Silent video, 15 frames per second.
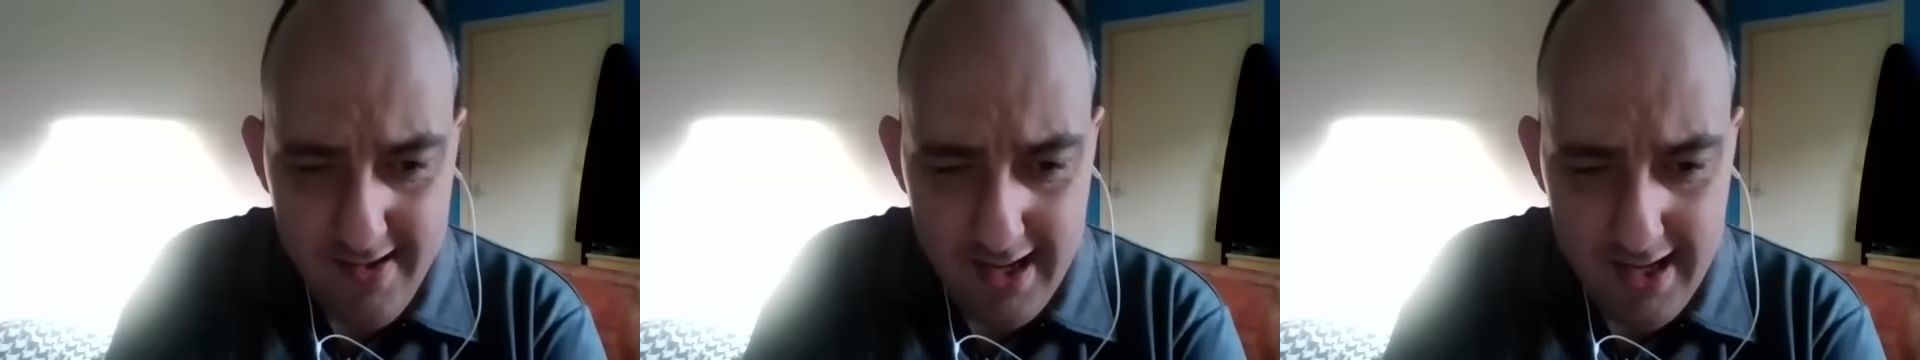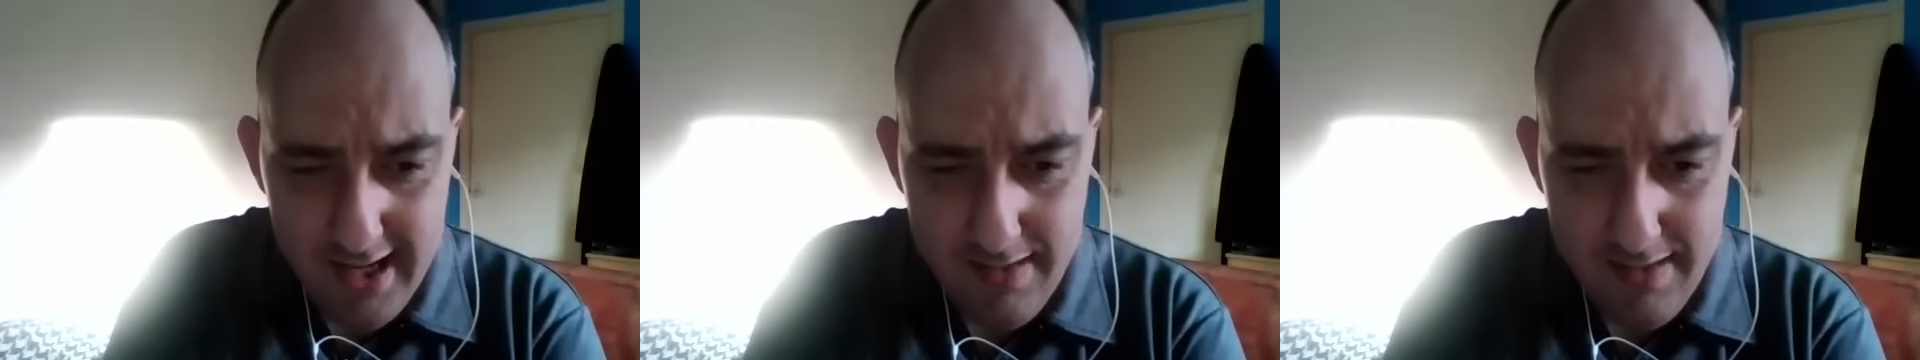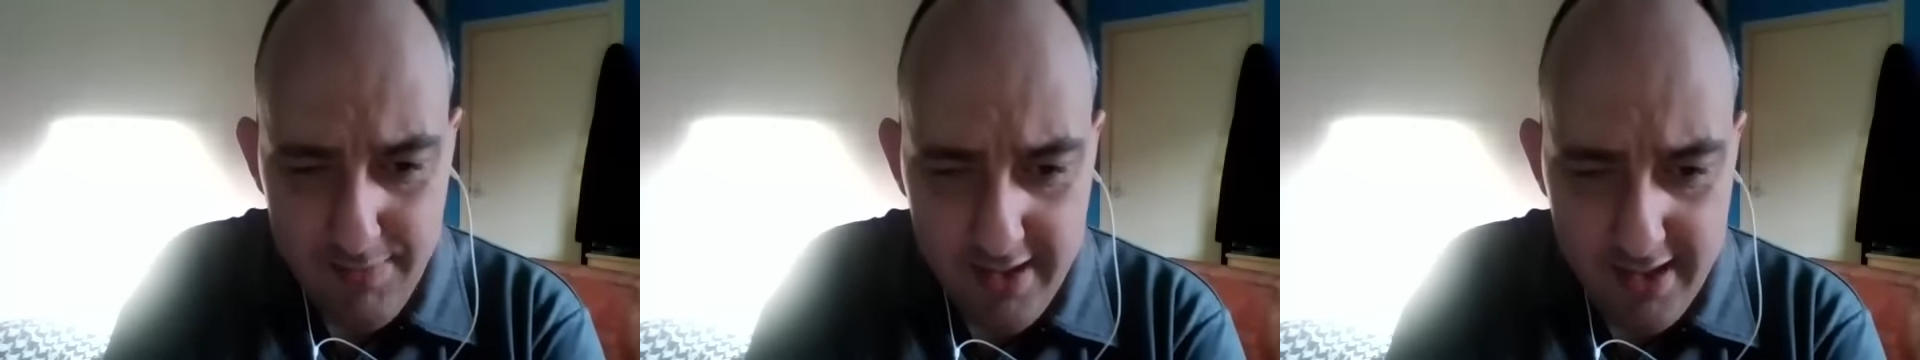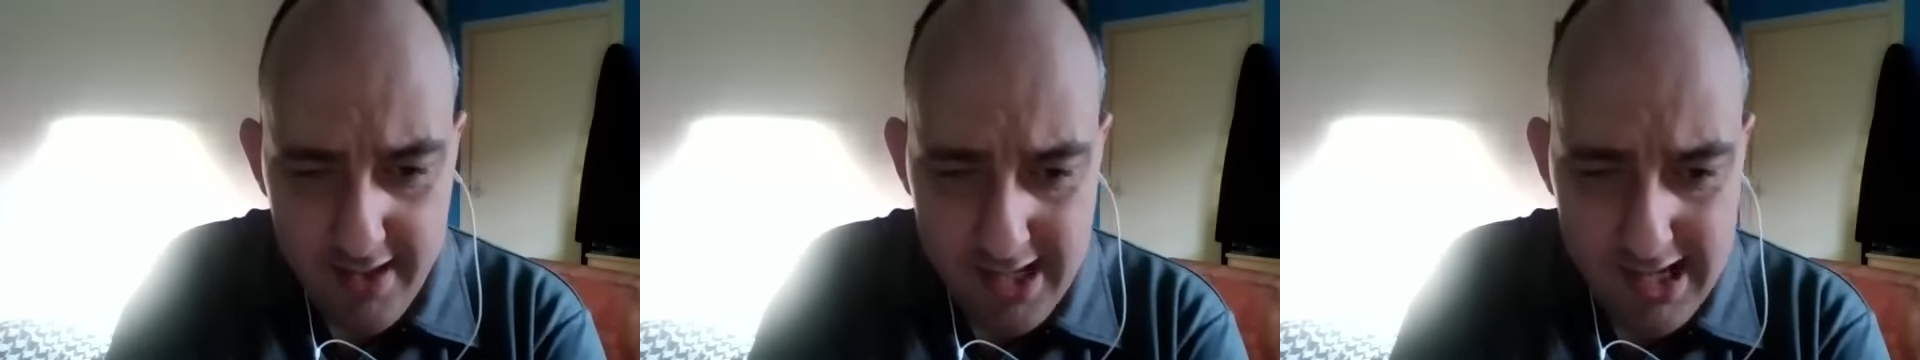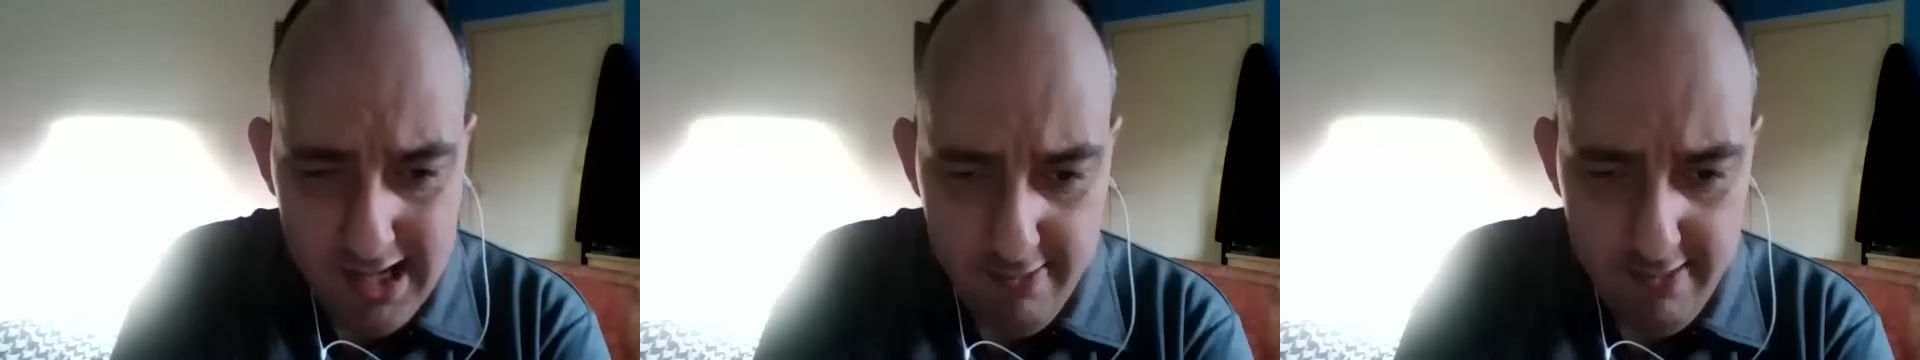um, that the
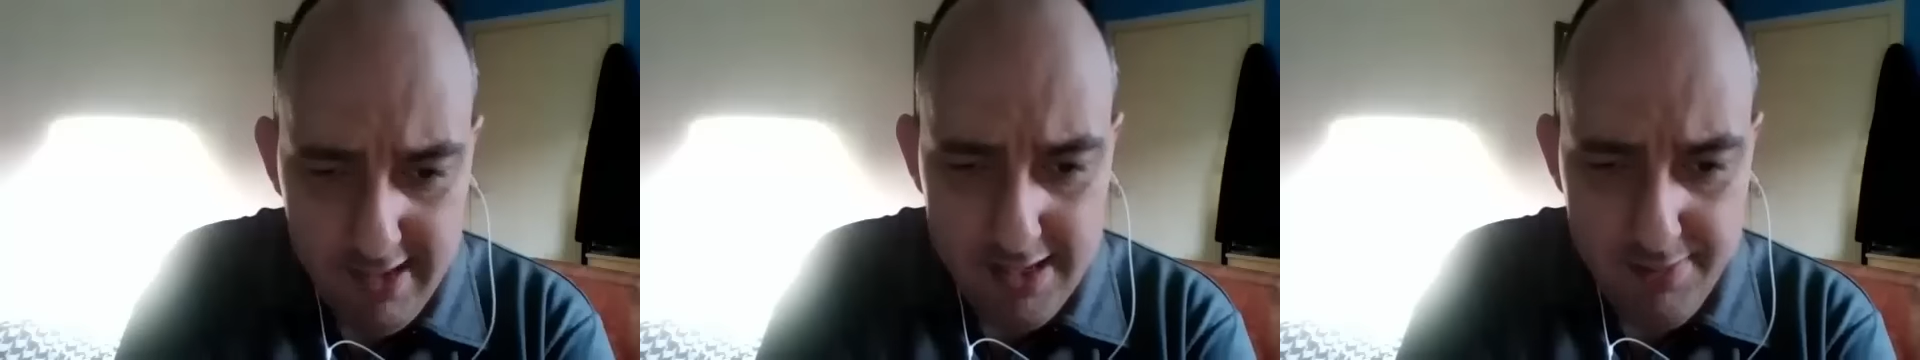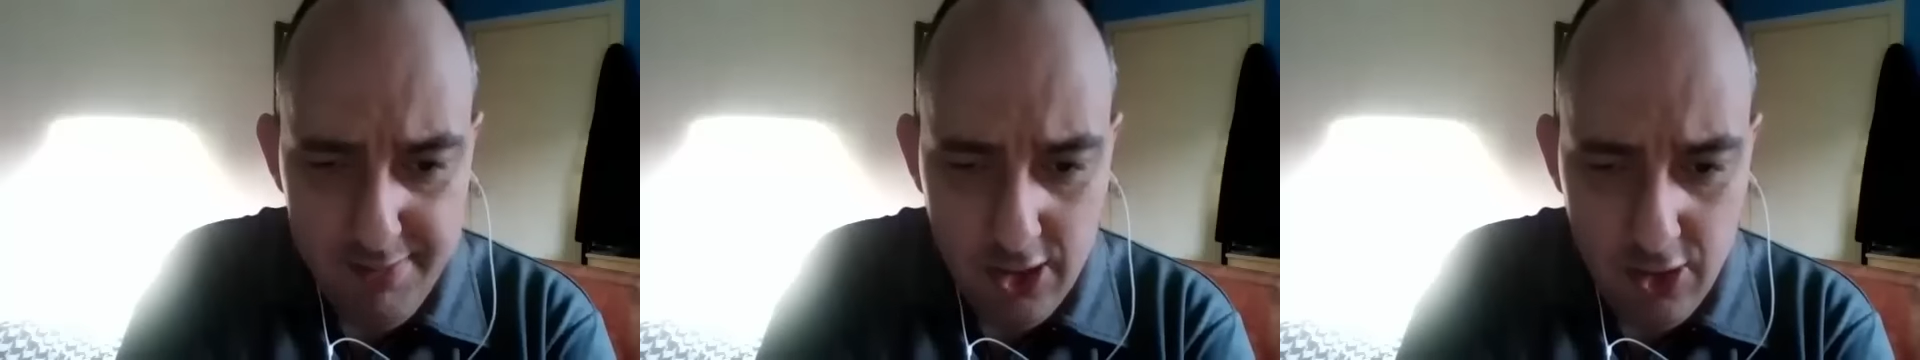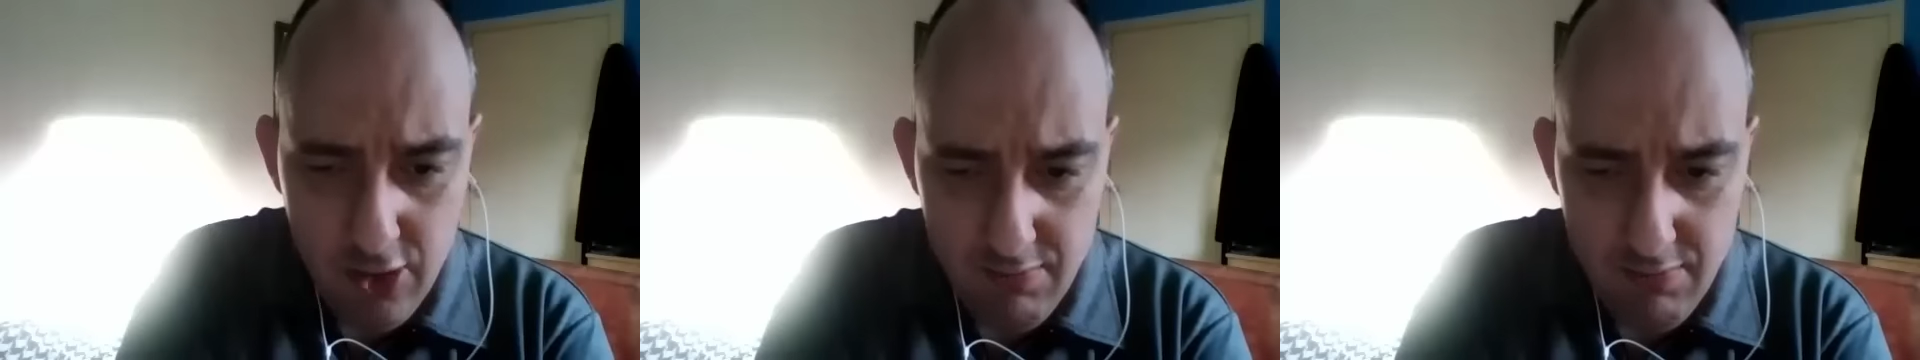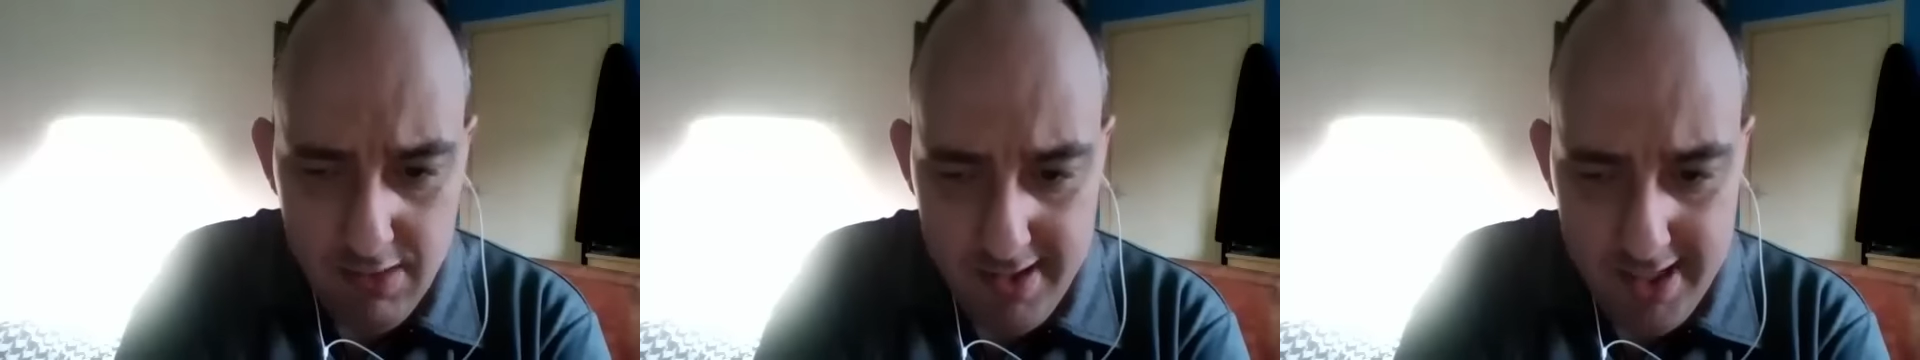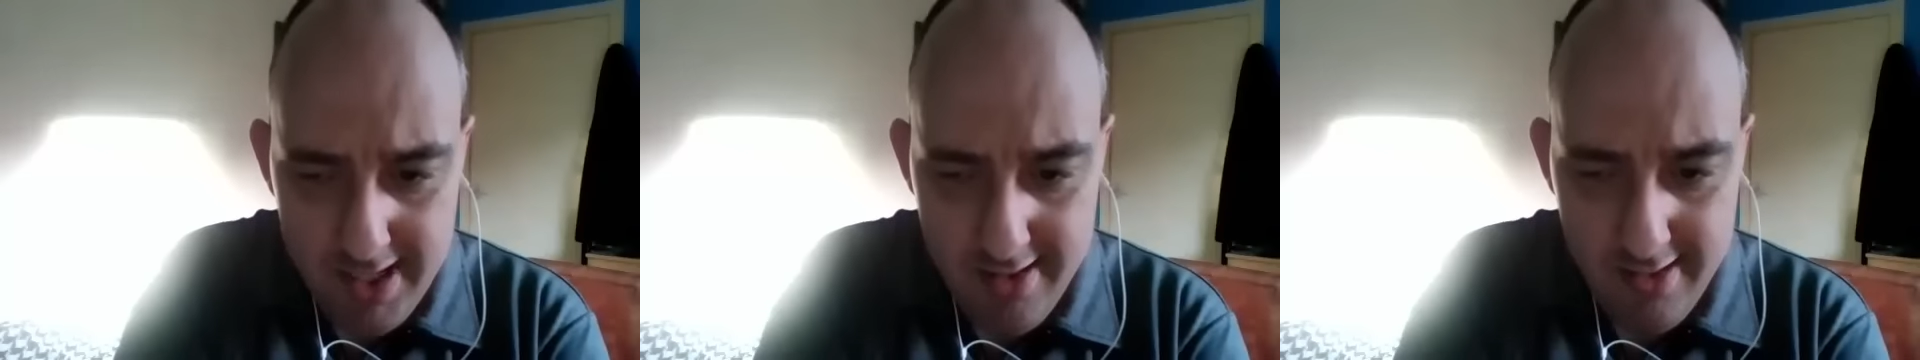channel has been
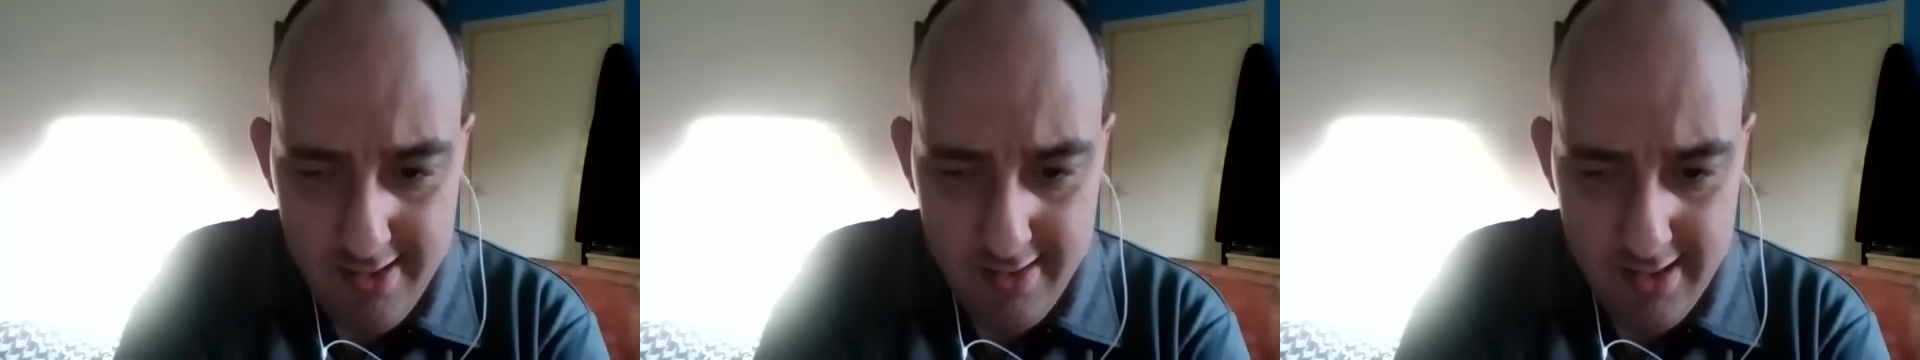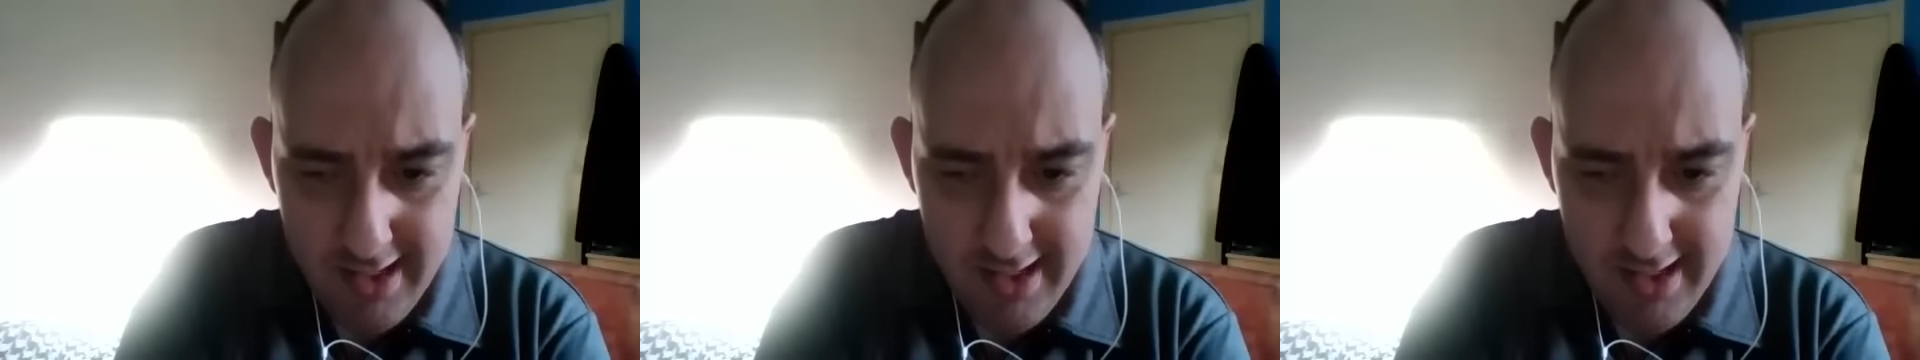compromised